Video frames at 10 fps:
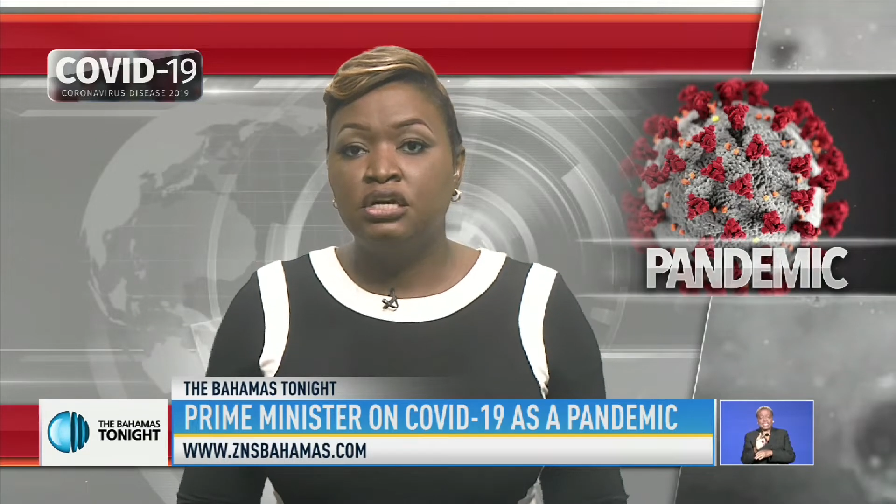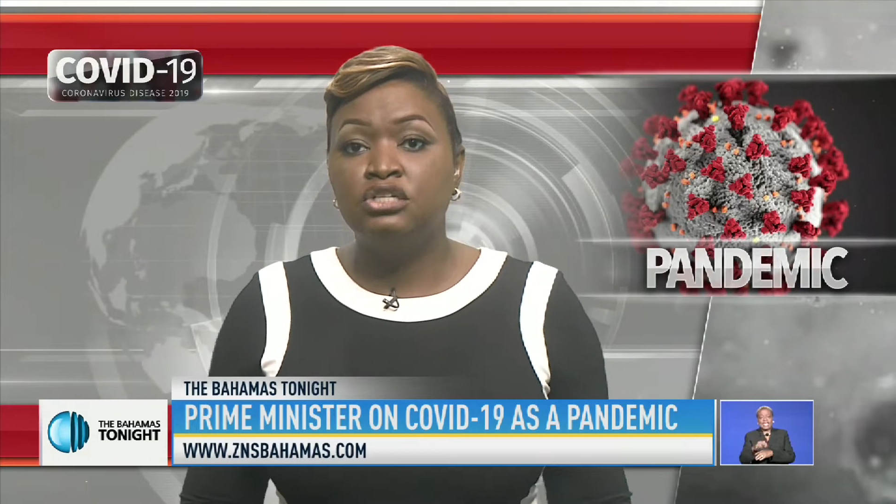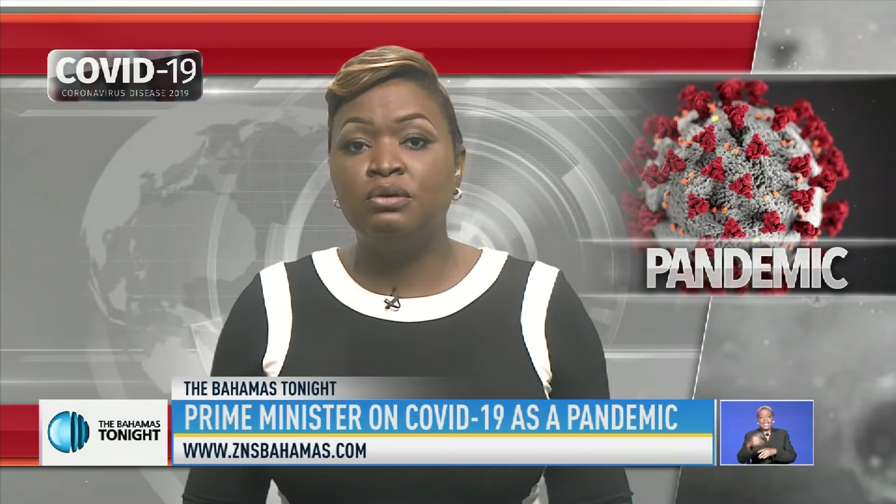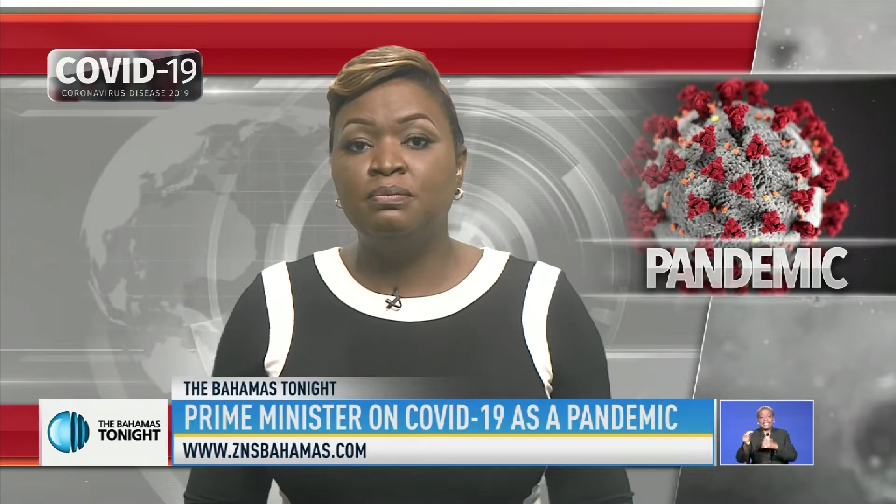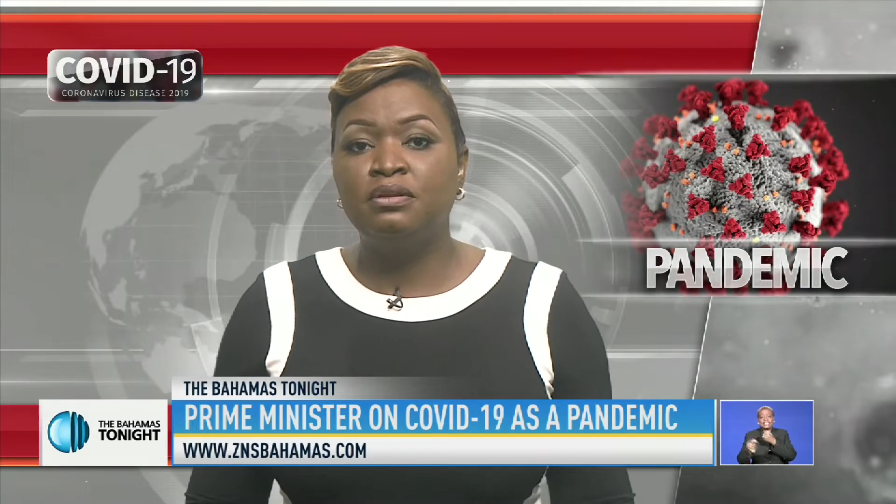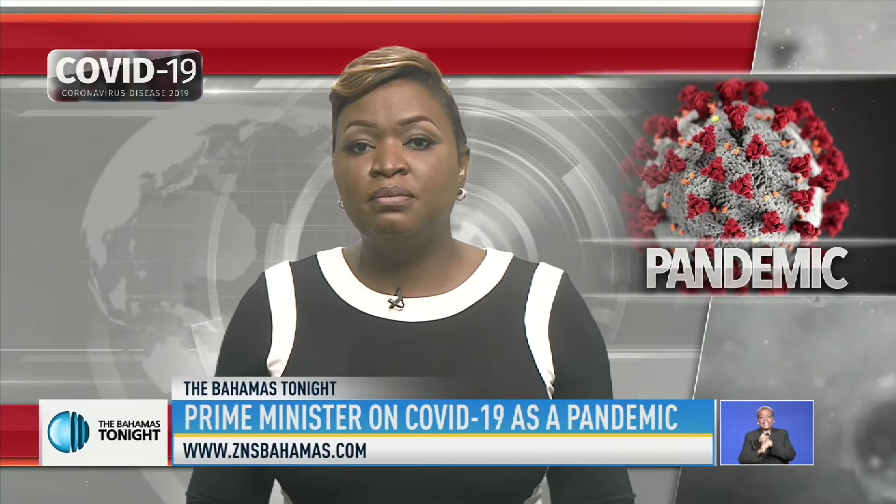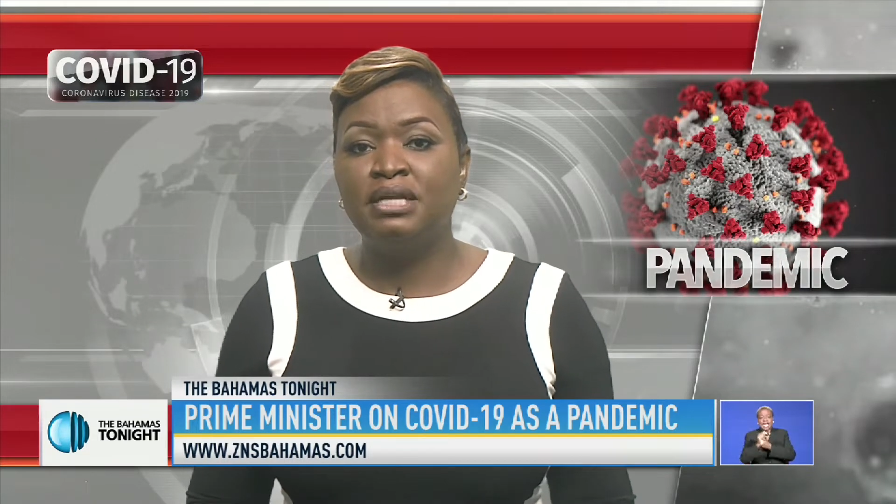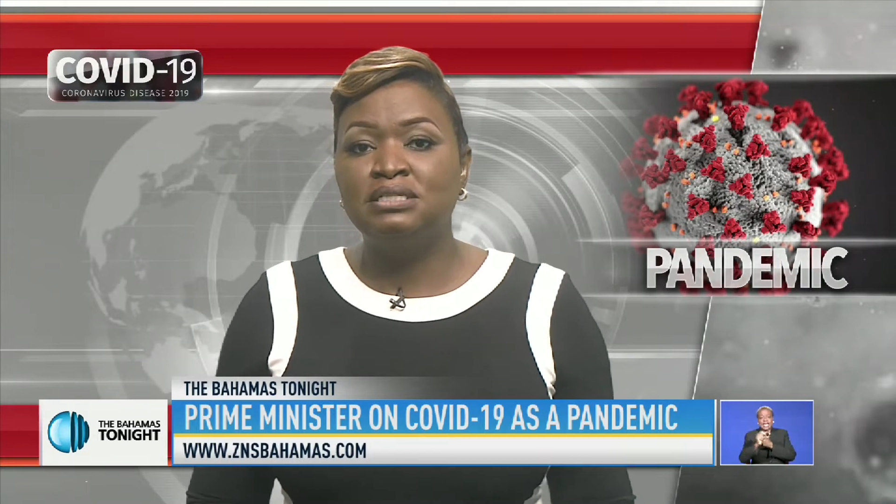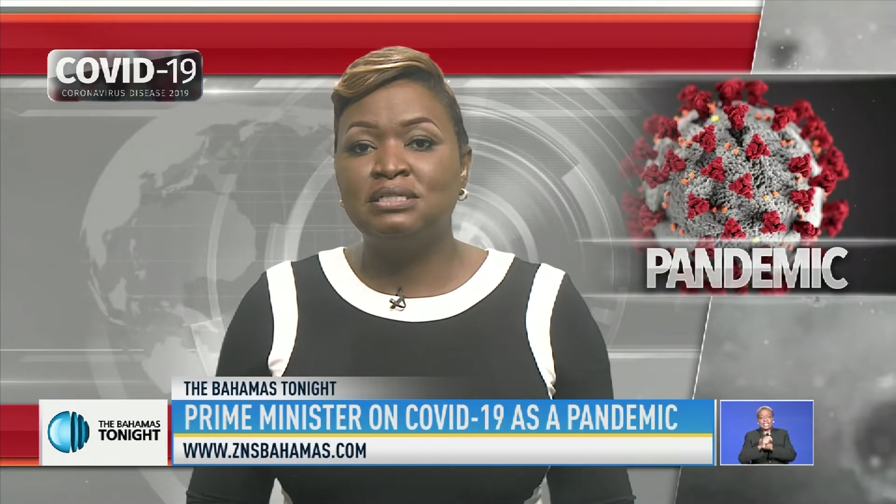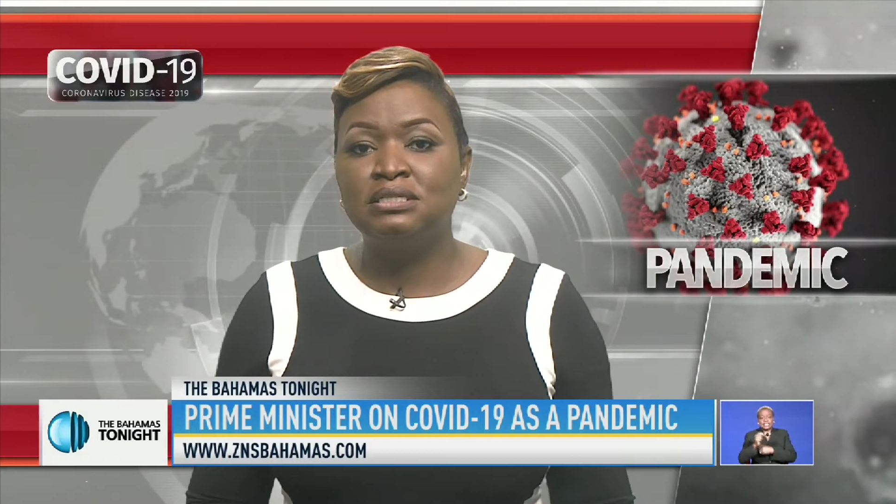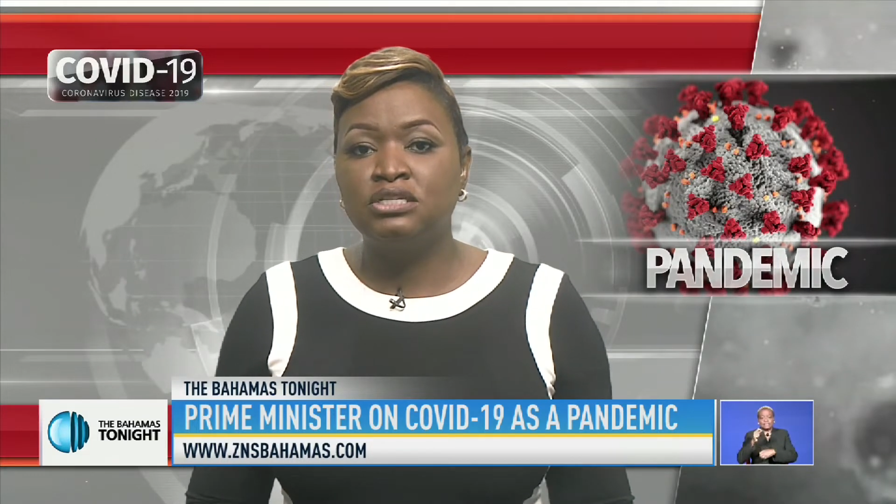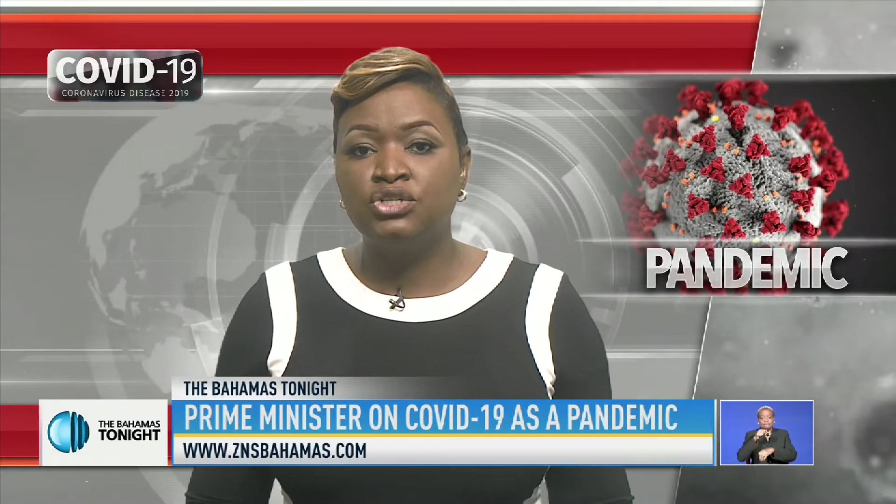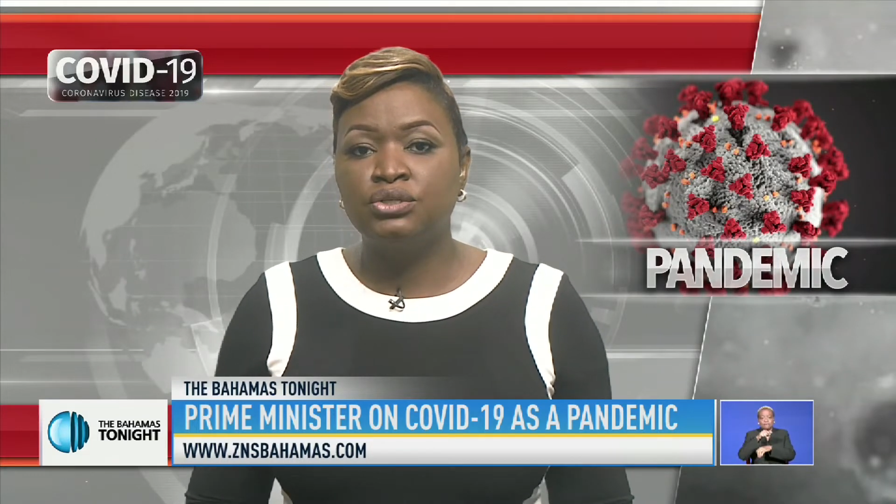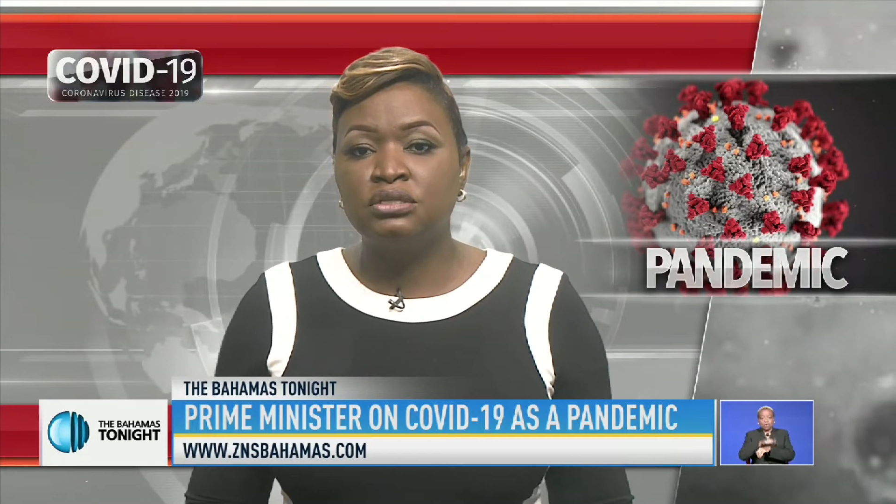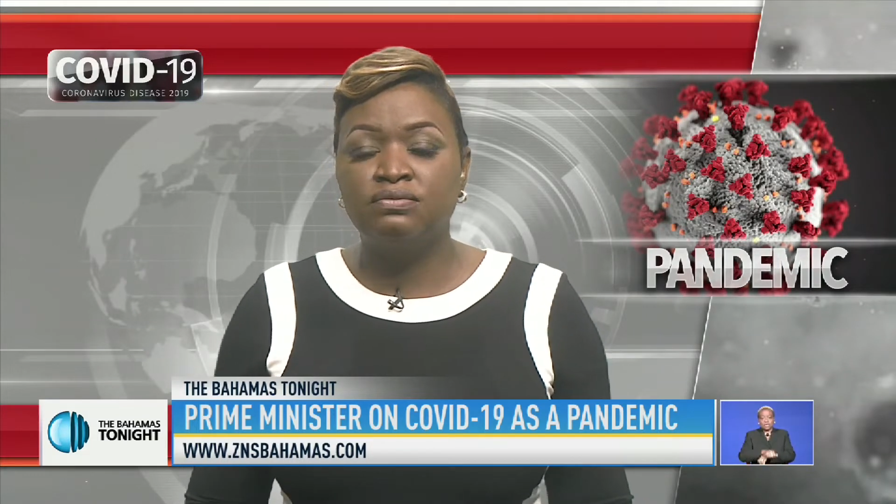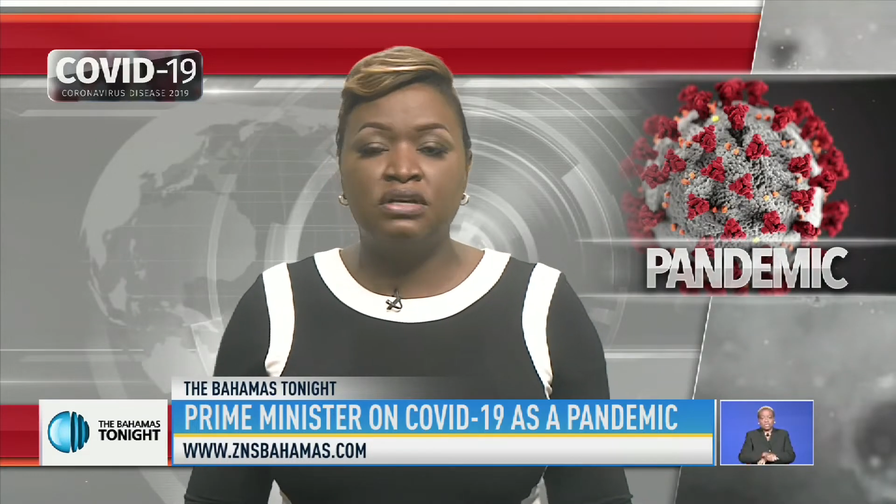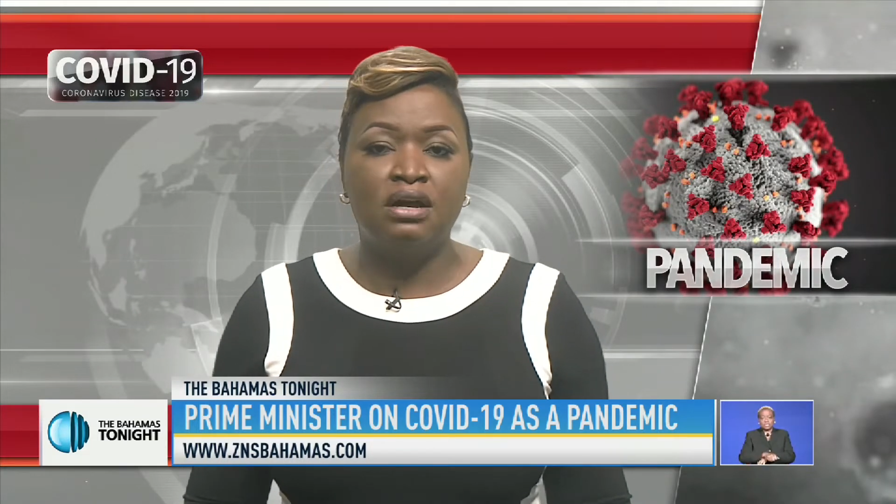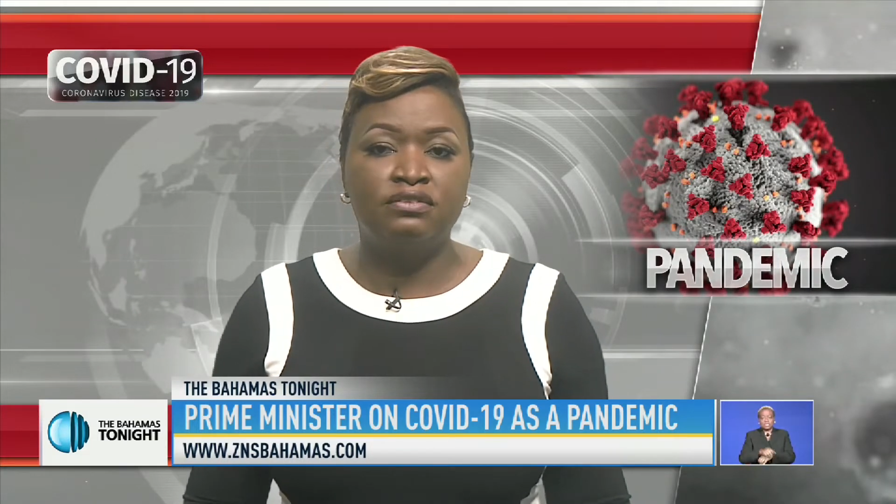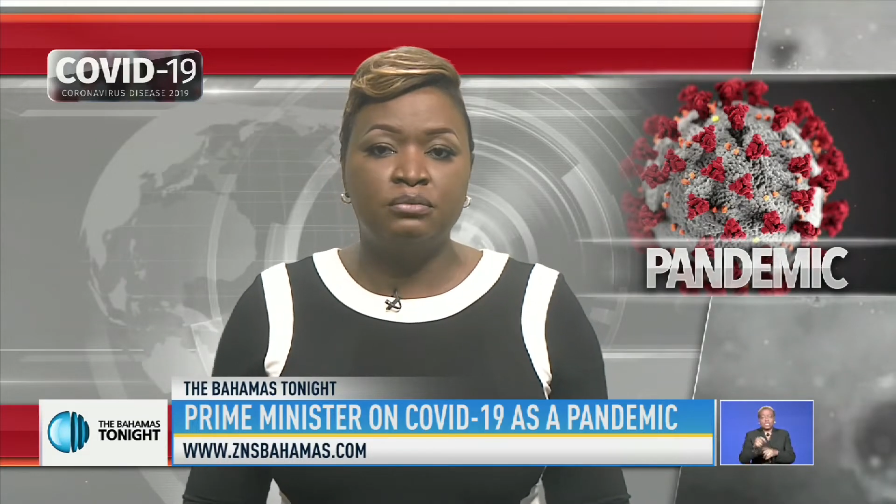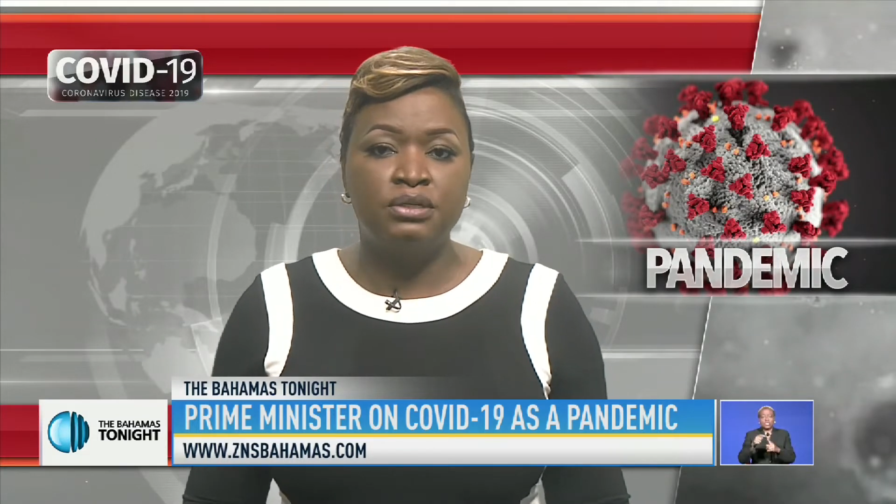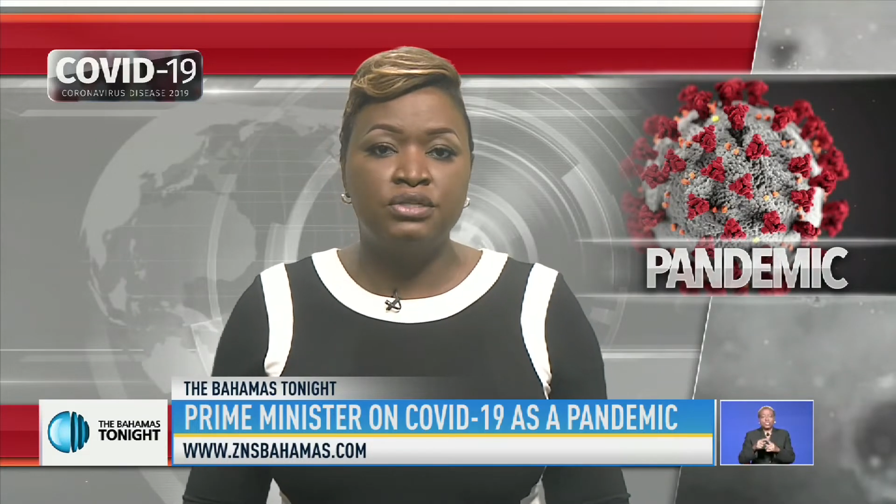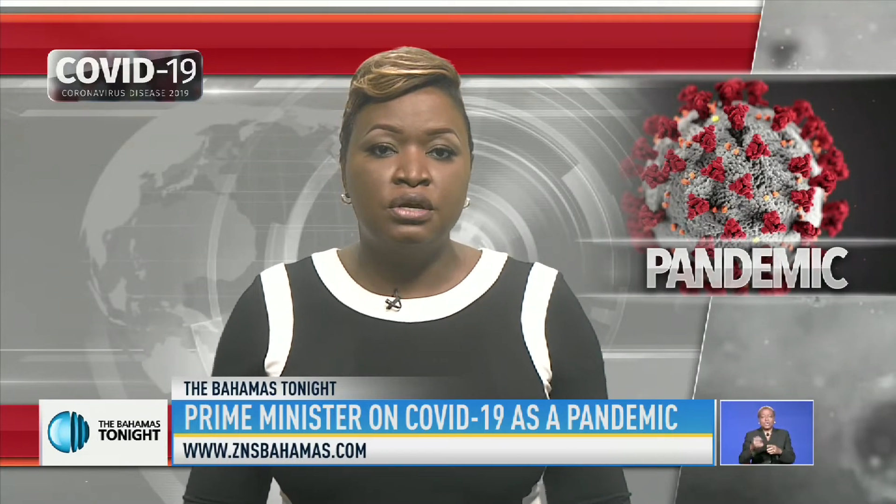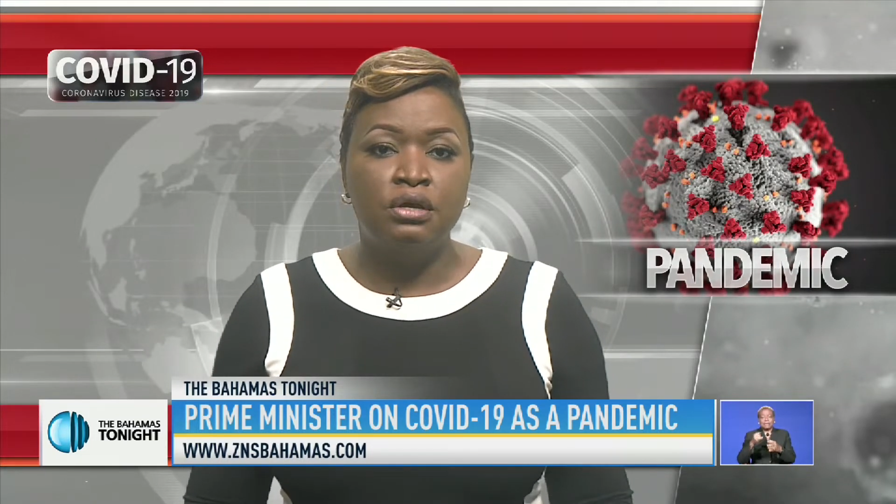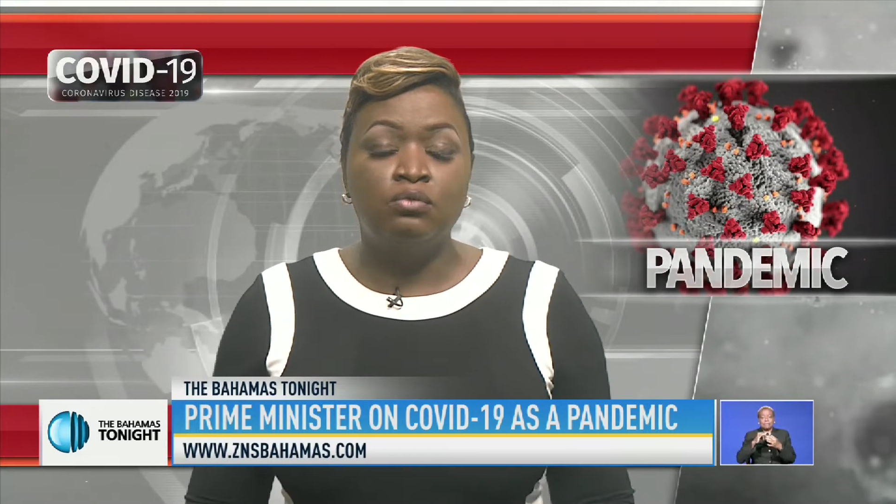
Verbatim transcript: to implement decisions of the government,